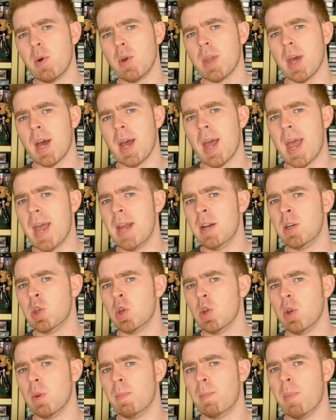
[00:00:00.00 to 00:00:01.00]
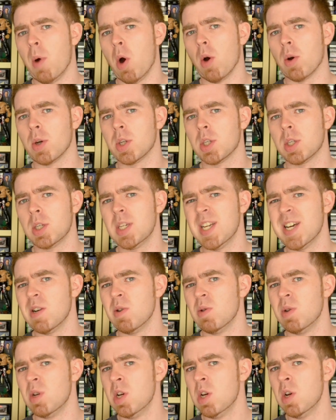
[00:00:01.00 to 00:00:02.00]
put that into the box.
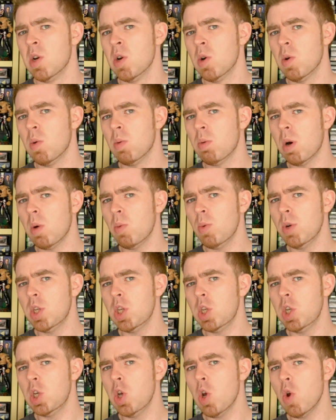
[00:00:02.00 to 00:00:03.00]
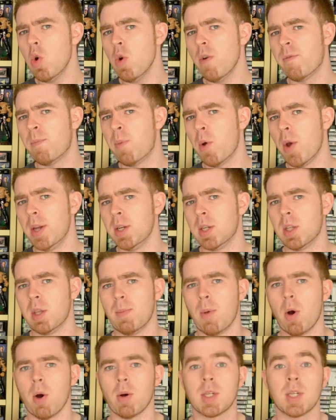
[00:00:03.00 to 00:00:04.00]
Now, what would you have put into the
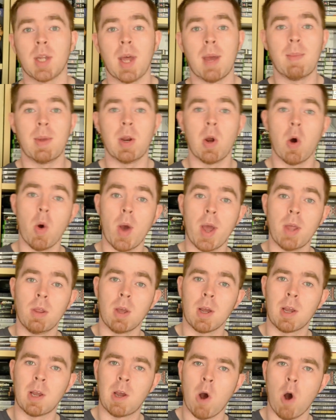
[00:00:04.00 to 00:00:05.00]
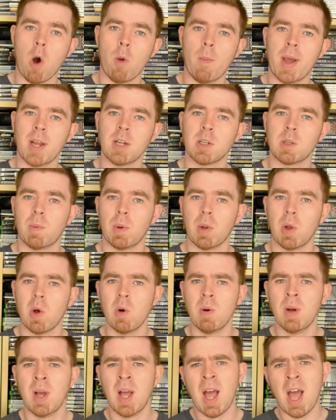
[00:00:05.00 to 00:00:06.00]
box? Let me know in the comments
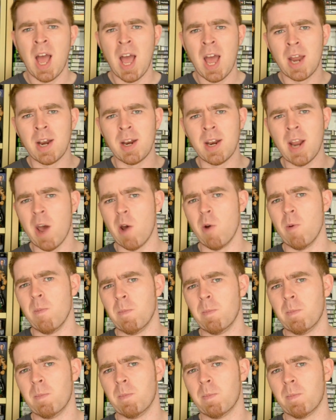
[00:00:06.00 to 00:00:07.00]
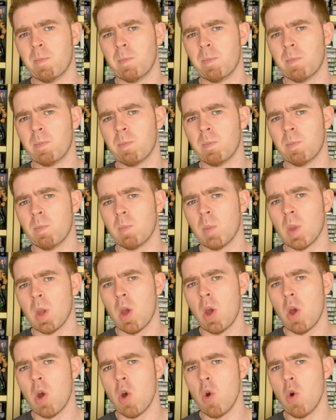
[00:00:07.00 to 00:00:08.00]
below. Now,
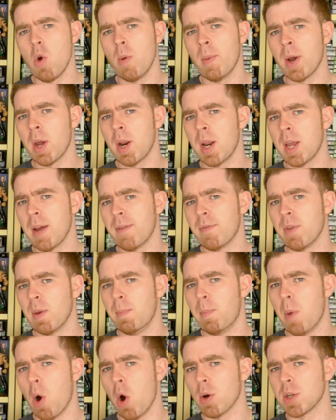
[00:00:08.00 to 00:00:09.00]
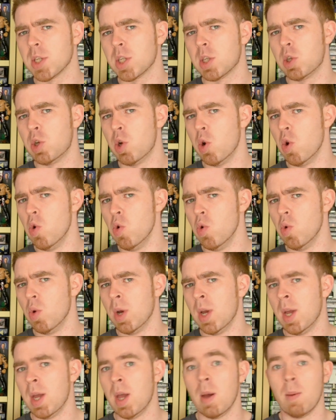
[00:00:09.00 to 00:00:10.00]
who am I going to give the box to?
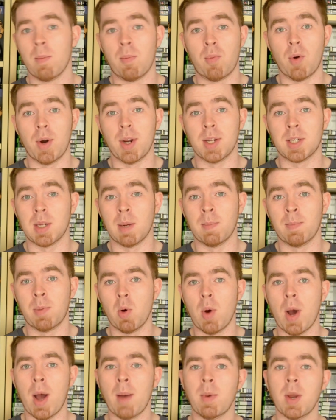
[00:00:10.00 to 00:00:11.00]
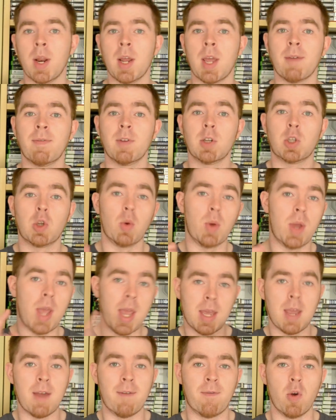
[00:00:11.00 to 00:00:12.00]
Pretty simple. I'm going to give it to
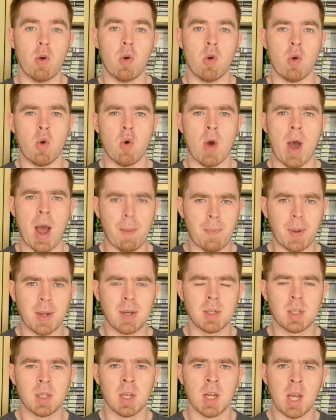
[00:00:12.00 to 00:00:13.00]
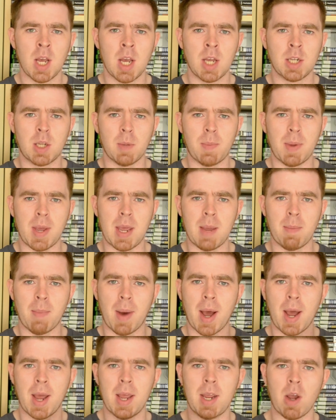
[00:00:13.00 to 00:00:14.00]
Ikifu, who happens to be
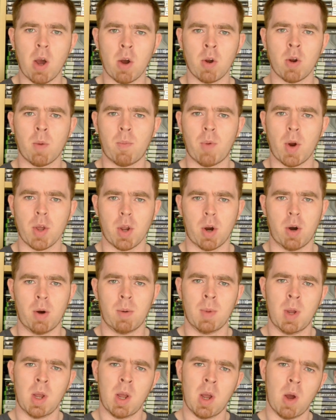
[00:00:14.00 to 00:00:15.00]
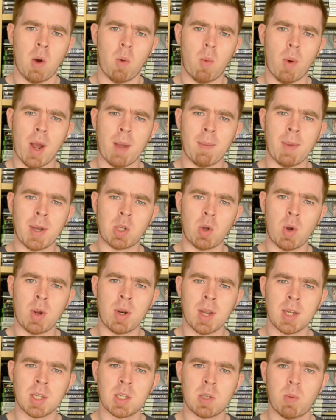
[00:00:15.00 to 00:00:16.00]
my younger brother. Why am I doing
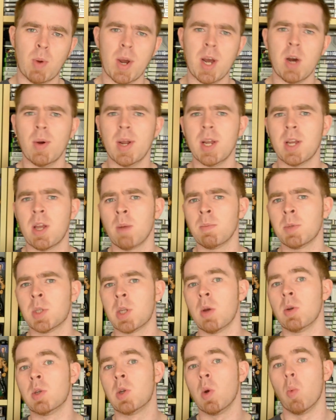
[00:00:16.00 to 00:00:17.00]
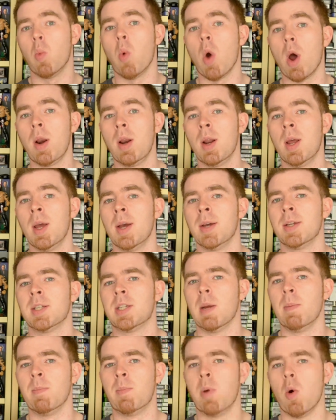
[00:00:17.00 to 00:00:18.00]
this? Well, it comes down to one
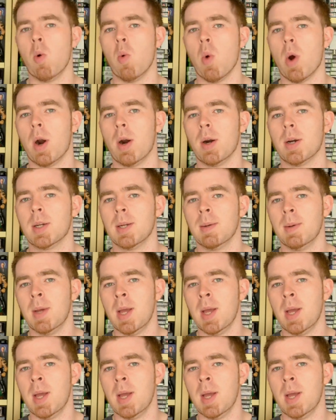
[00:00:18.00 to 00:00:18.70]
simple word.